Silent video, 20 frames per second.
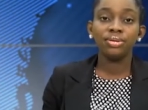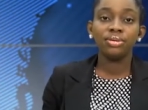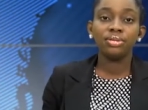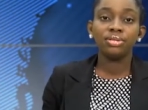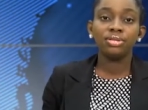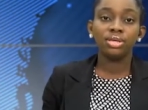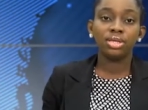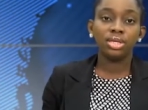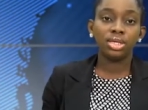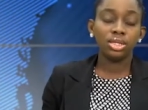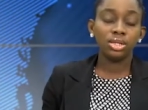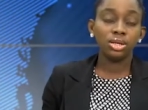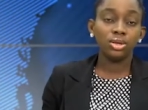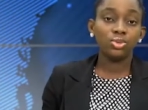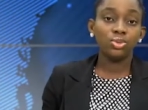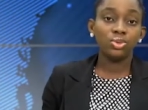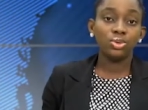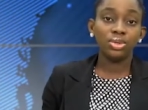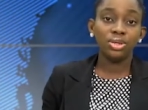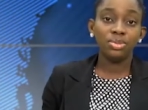The Synod
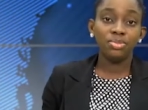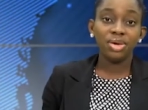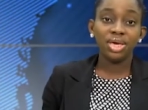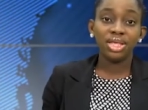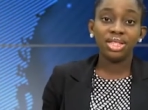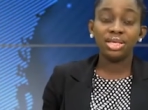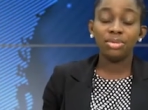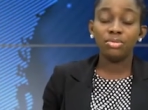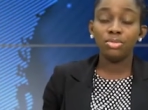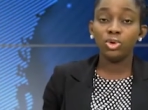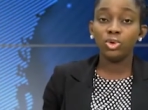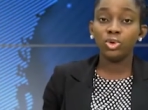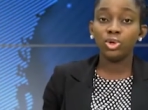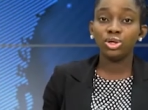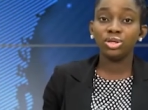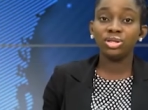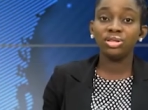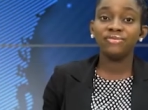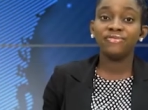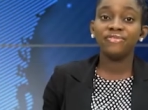will debate a
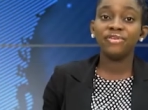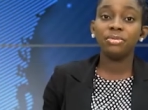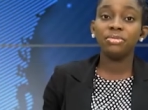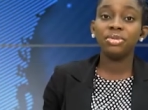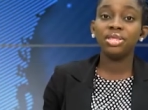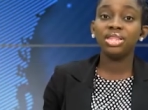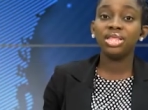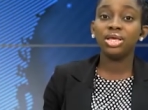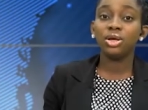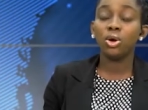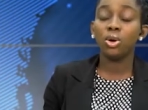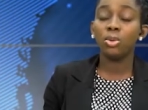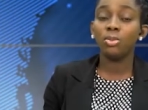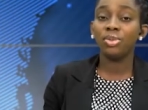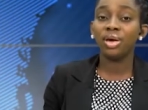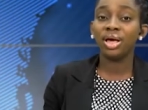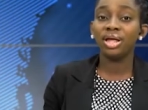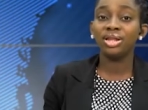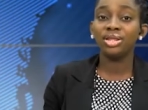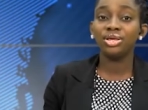motion affirming the
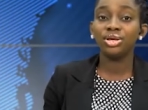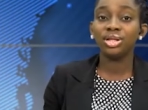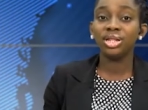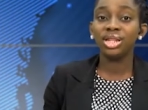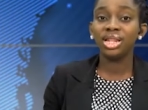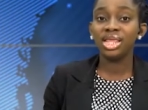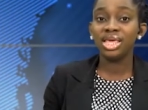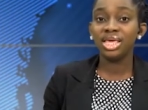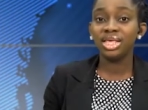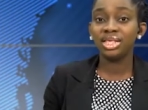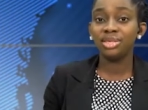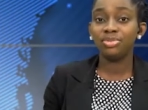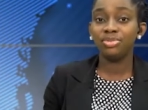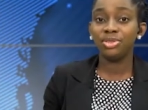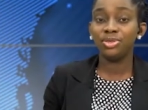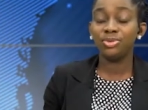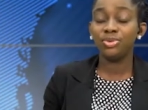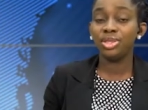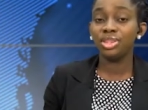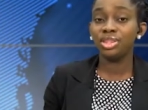companion links
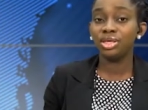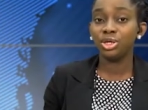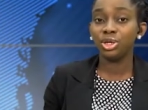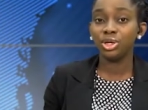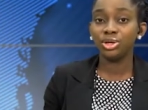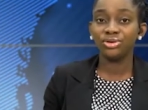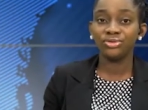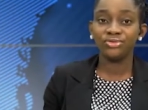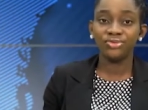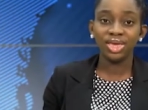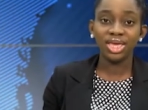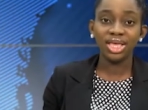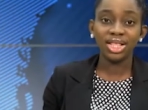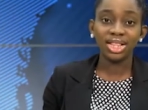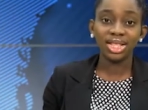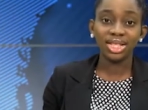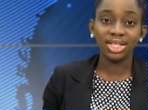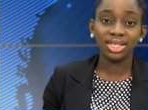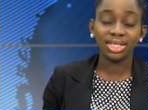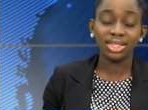between the Church of
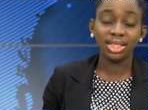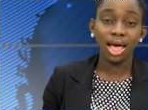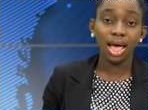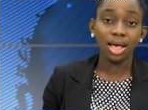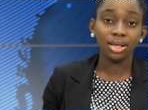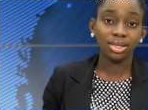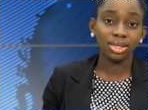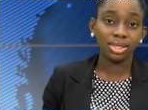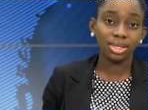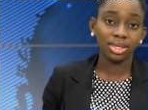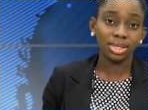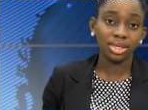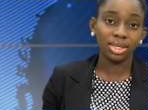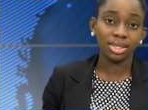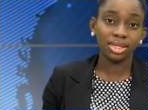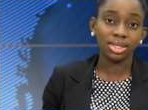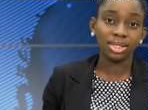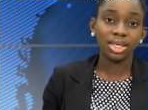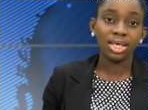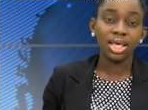England's
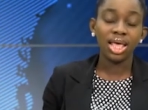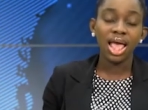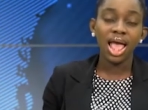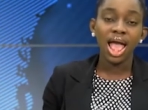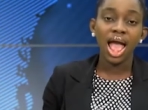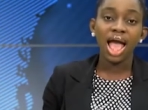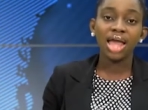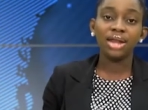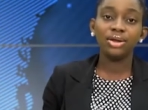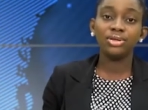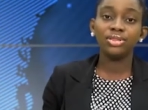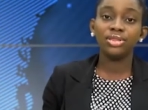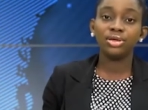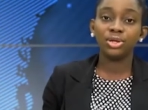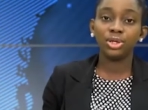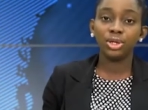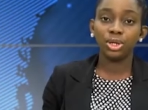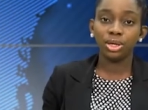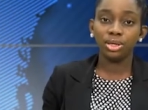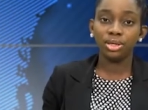dioceses and other
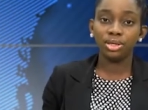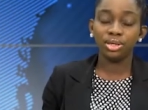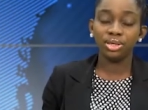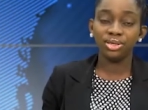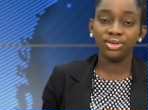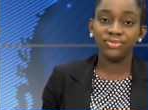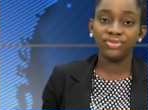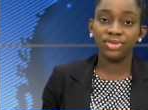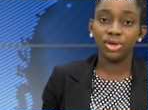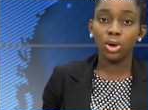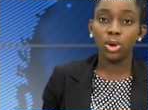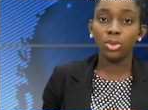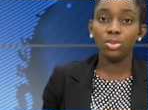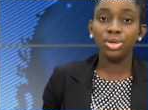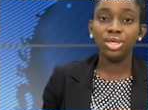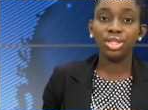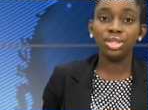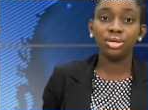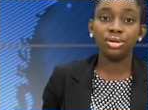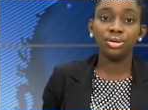churches of the
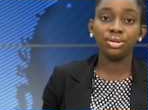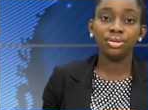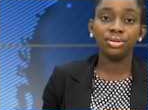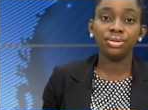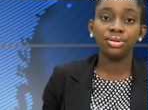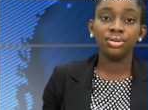Communion.